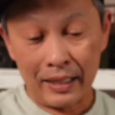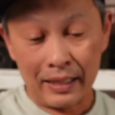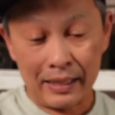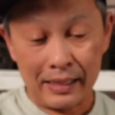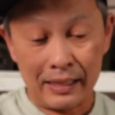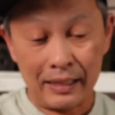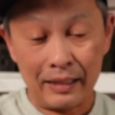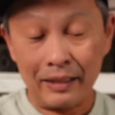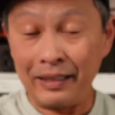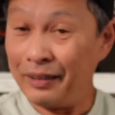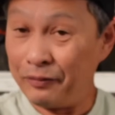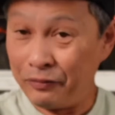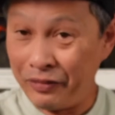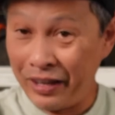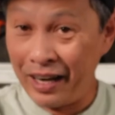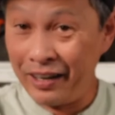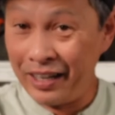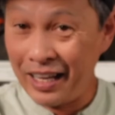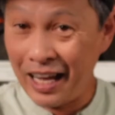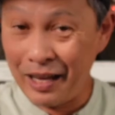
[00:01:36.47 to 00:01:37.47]
Uh,
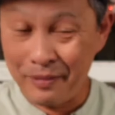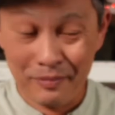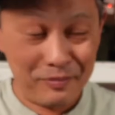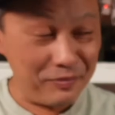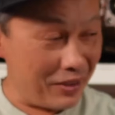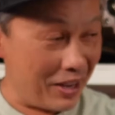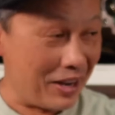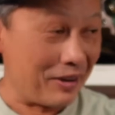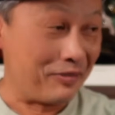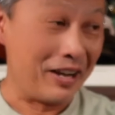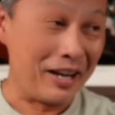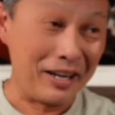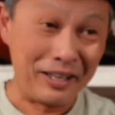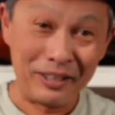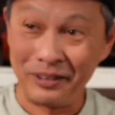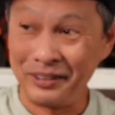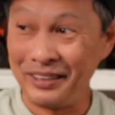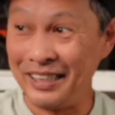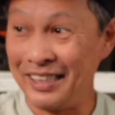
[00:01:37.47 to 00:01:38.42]
very high, very good.